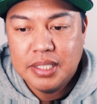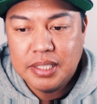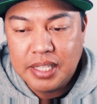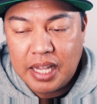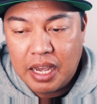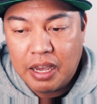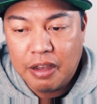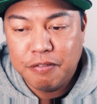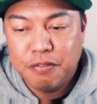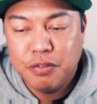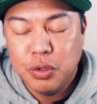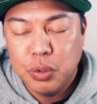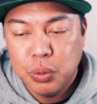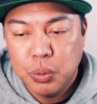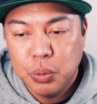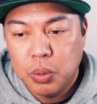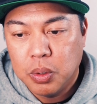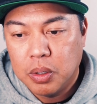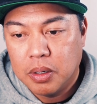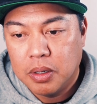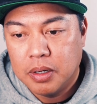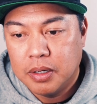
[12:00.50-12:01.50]
yeah, if
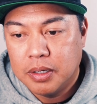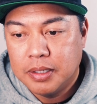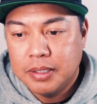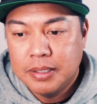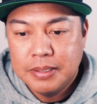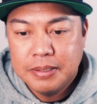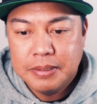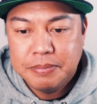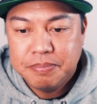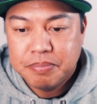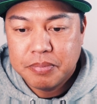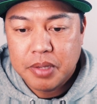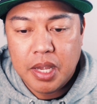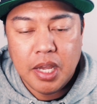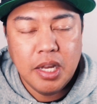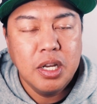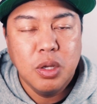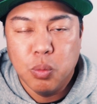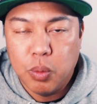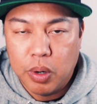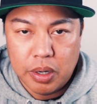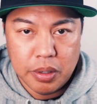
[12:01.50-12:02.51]
you are
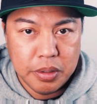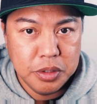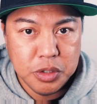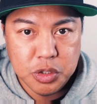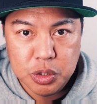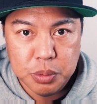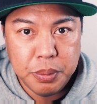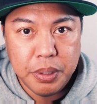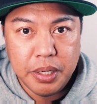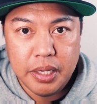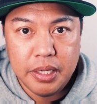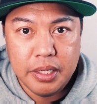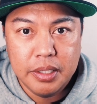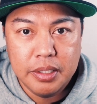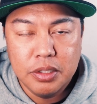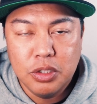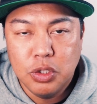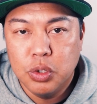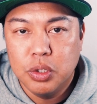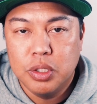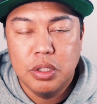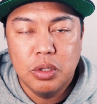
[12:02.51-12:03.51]
anywhere in Japan,
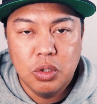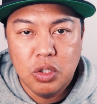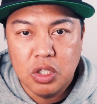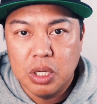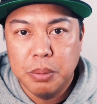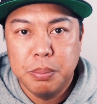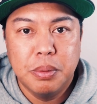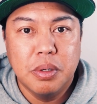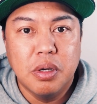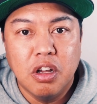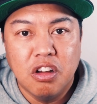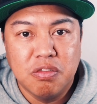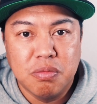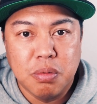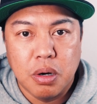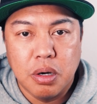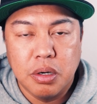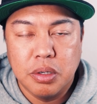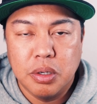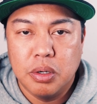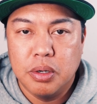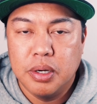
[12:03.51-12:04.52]
you can look up a Golf
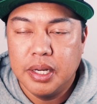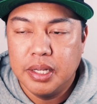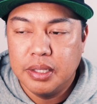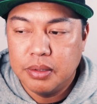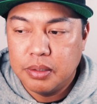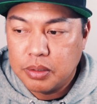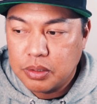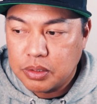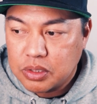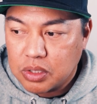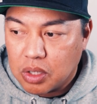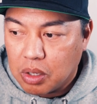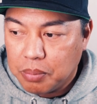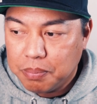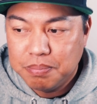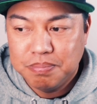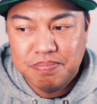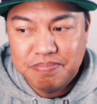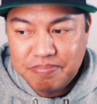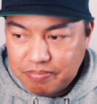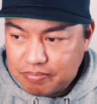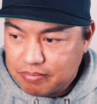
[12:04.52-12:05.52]
Partner, and there's
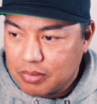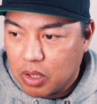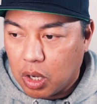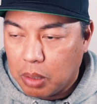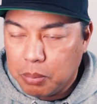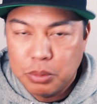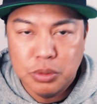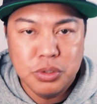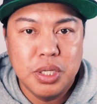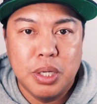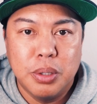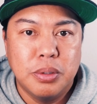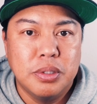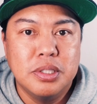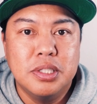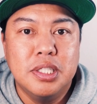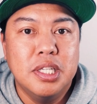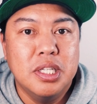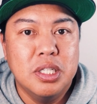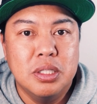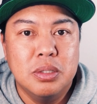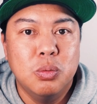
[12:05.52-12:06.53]
almost
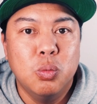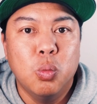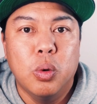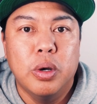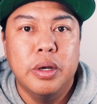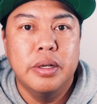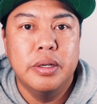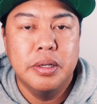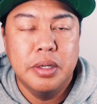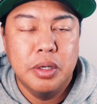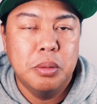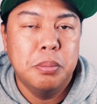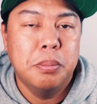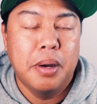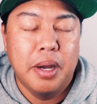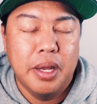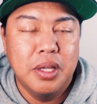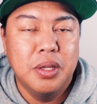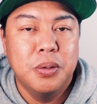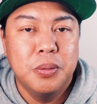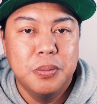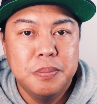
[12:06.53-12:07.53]
guaranteed one
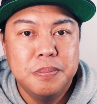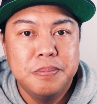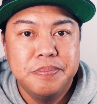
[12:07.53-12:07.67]
nearby you.